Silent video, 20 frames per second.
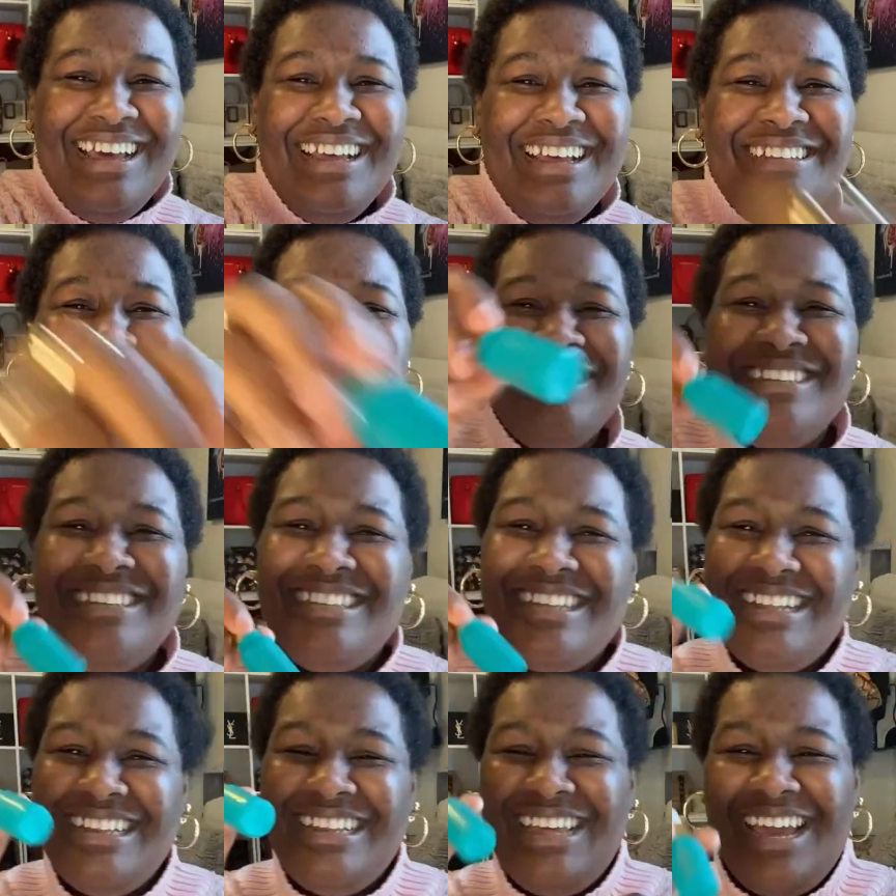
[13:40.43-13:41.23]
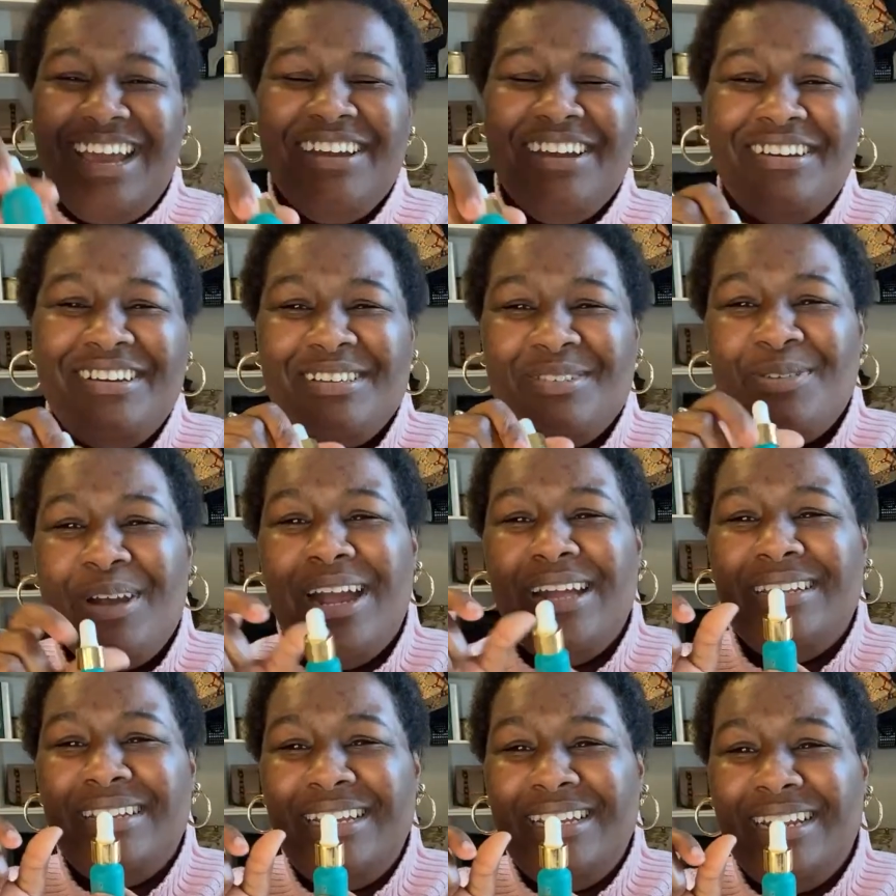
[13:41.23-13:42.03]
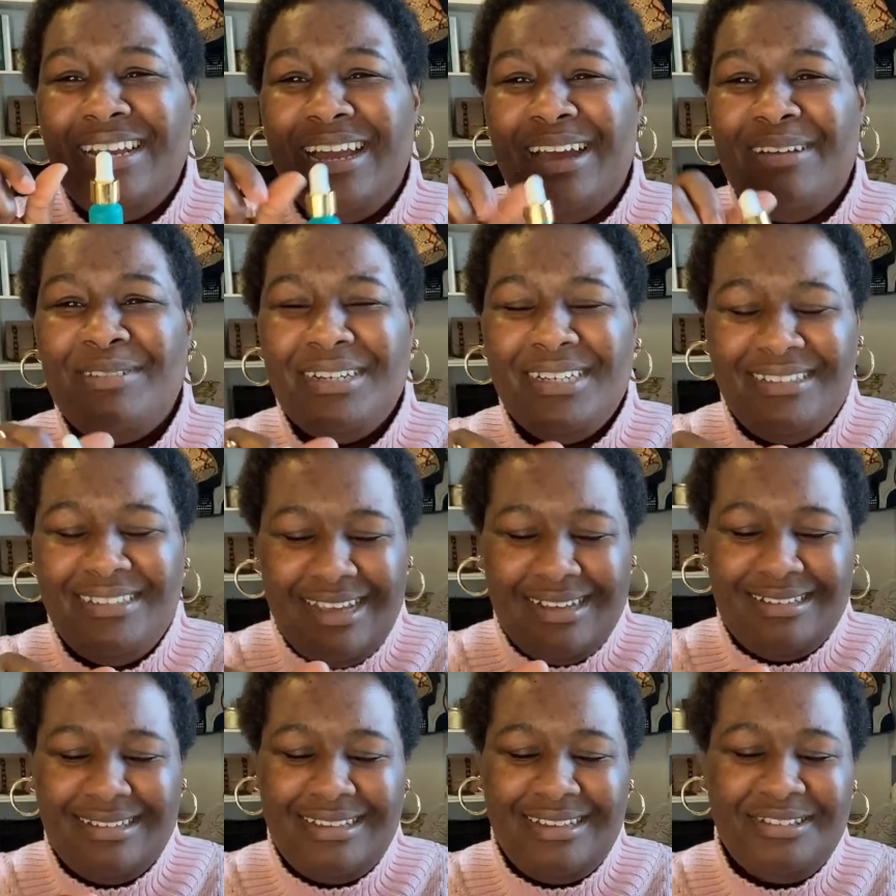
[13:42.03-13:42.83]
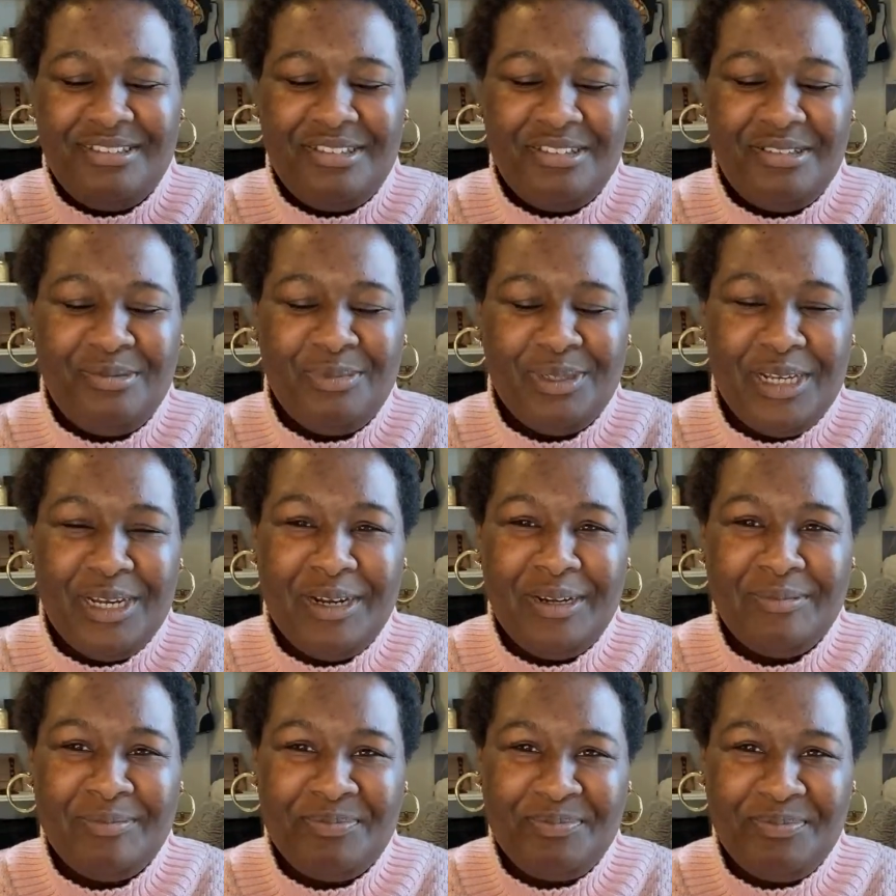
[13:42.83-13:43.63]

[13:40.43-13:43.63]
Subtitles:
just in the areas where I need it, I'm going to take Skintone Blur.